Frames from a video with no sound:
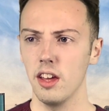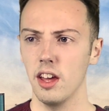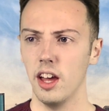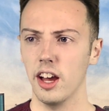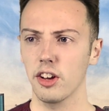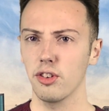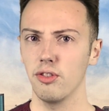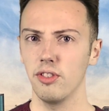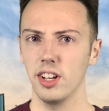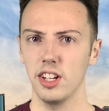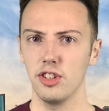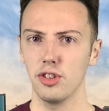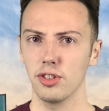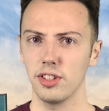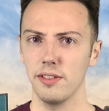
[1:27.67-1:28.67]
I couldn't really
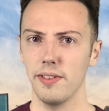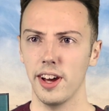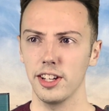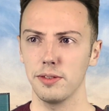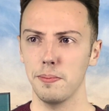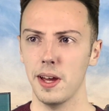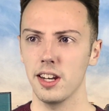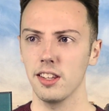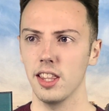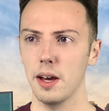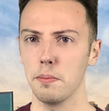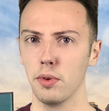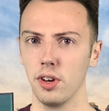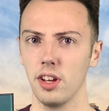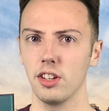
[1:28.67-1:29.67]
justify spending that
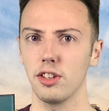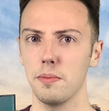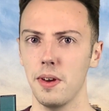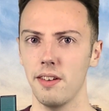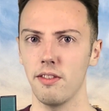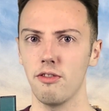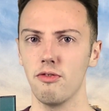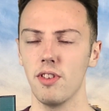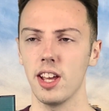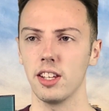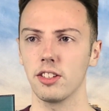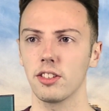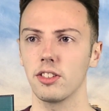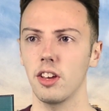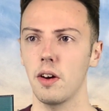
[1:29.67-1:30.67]
money as a bit of a
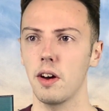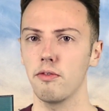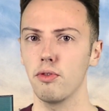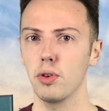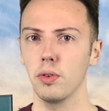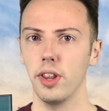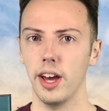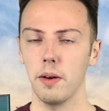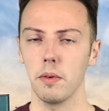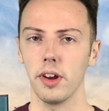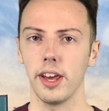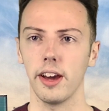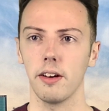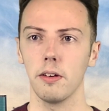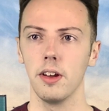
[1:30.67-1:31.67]
risk, so I ruled that one
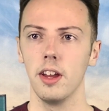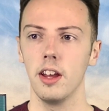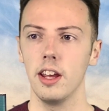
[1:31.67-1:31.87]
out.